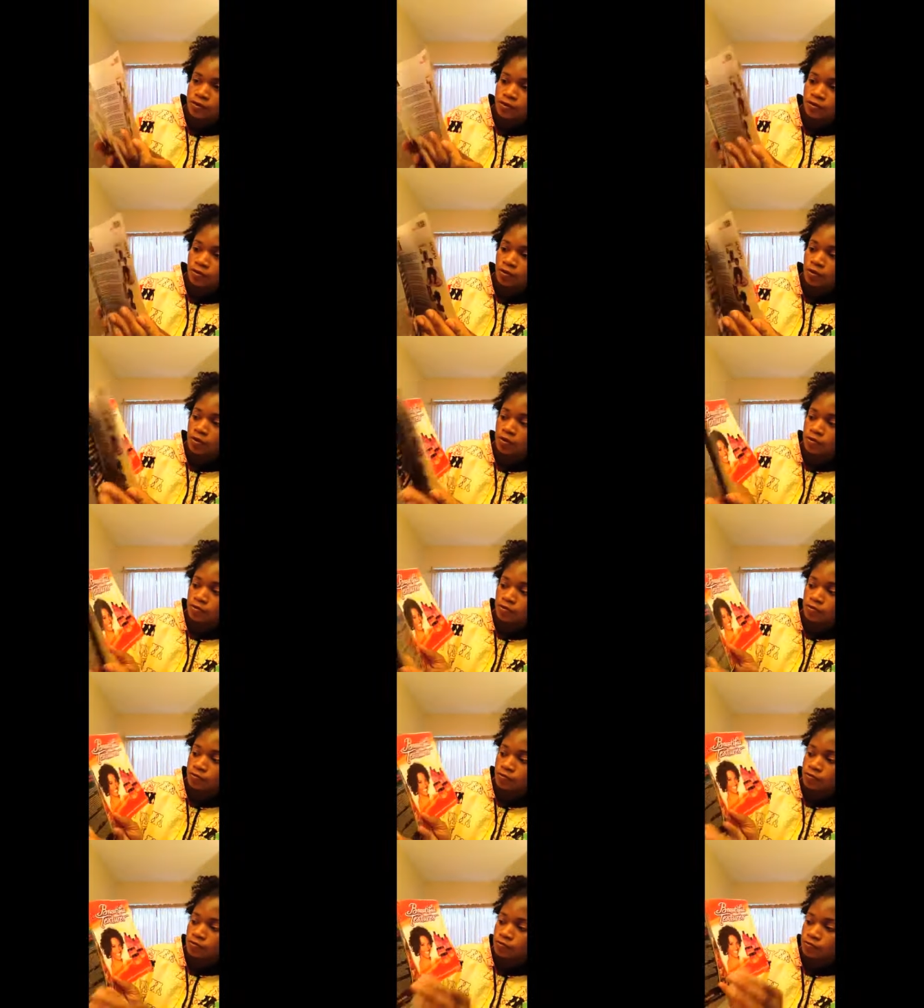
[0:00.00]
and
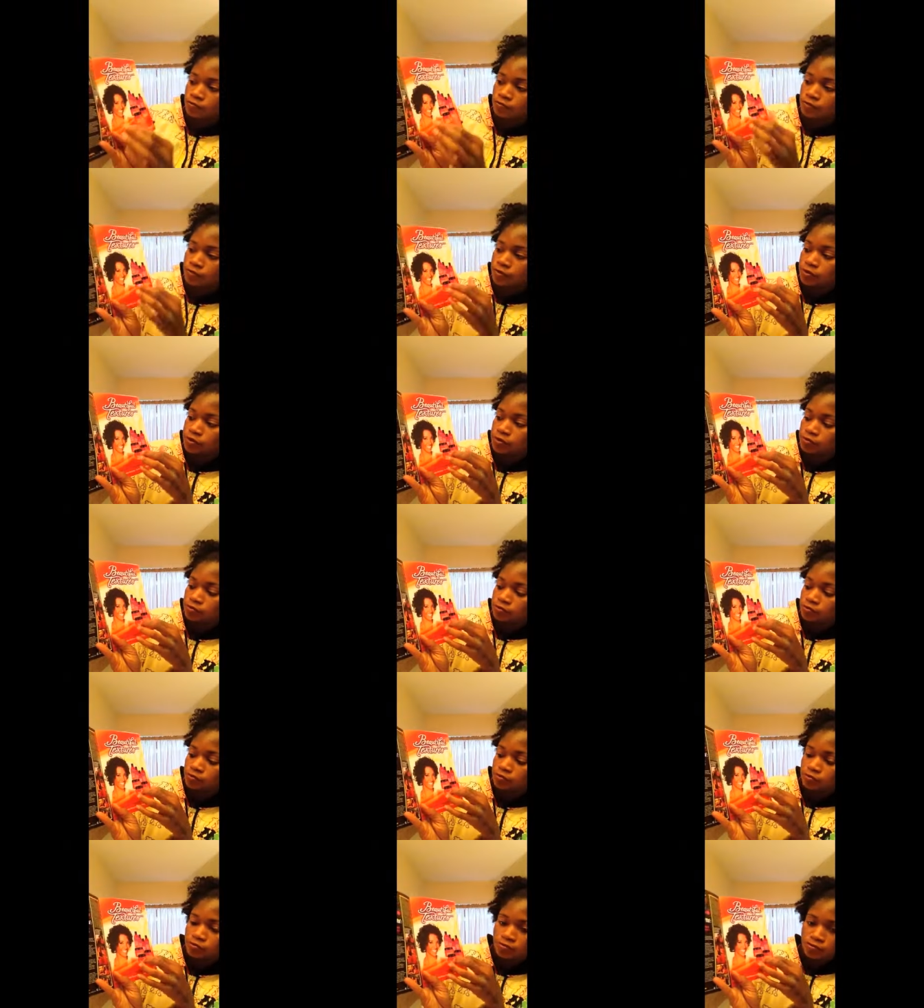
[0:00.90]
articles
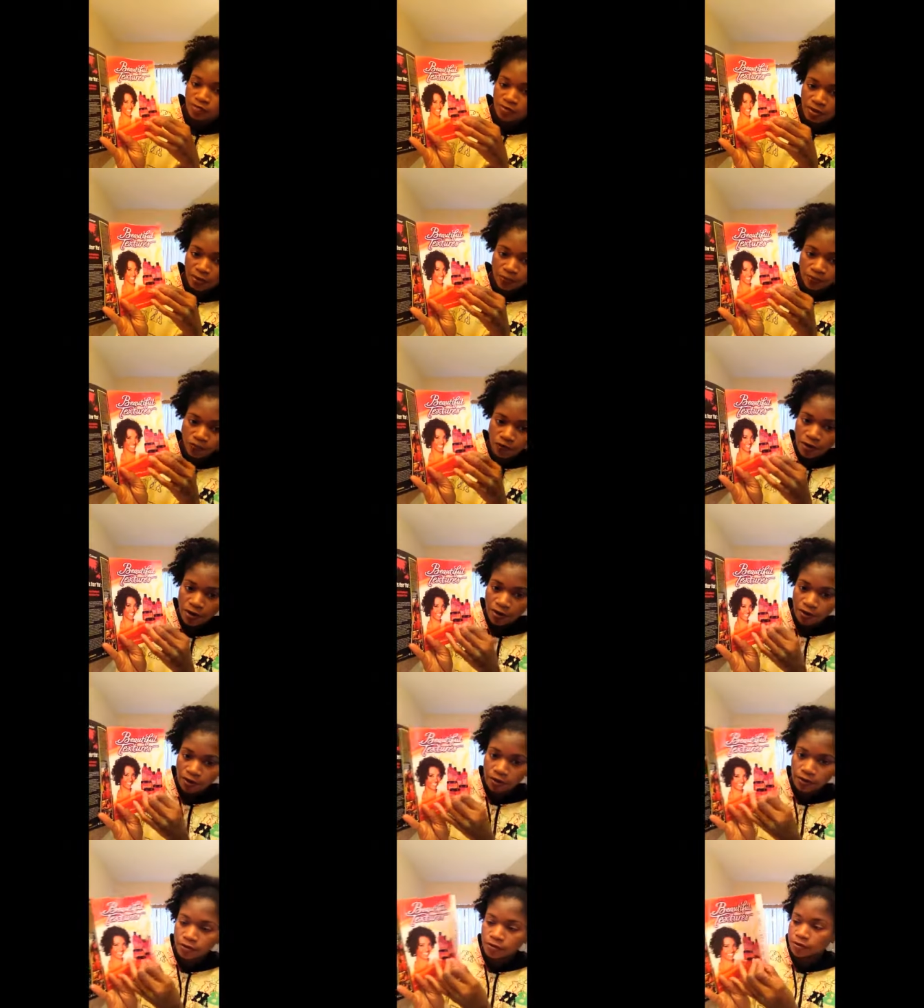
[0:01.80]
and
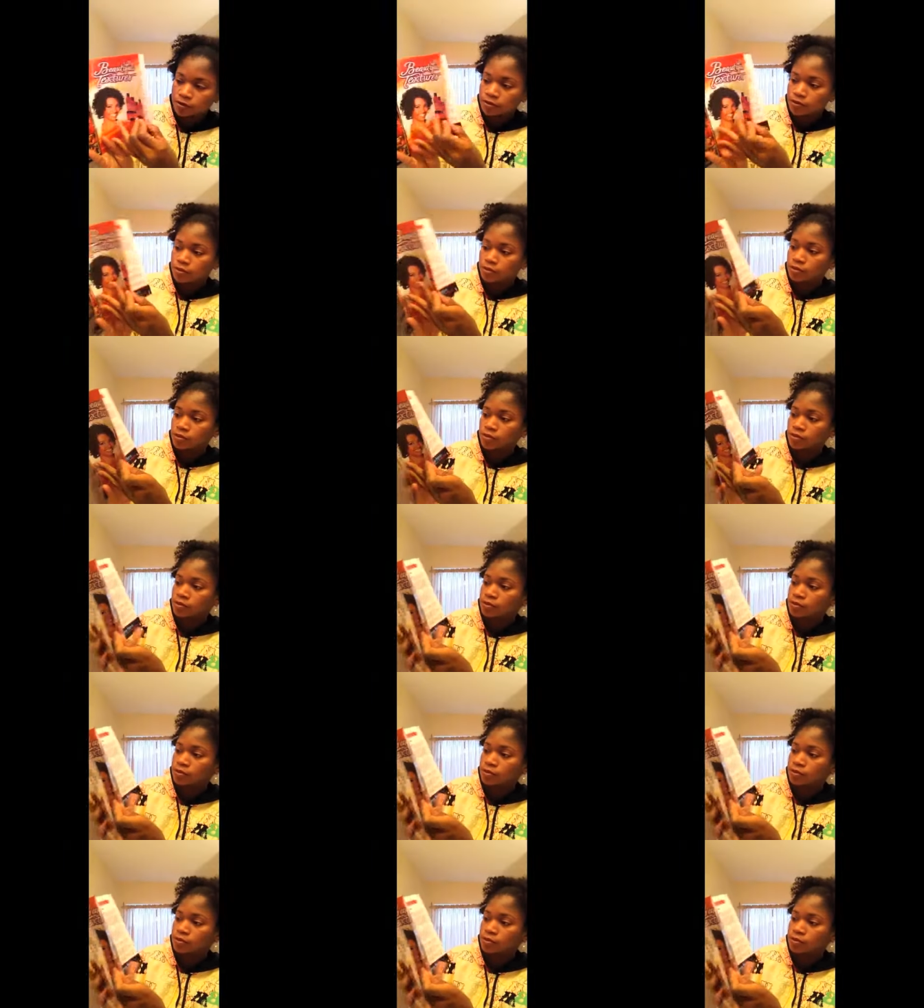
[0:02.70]
products.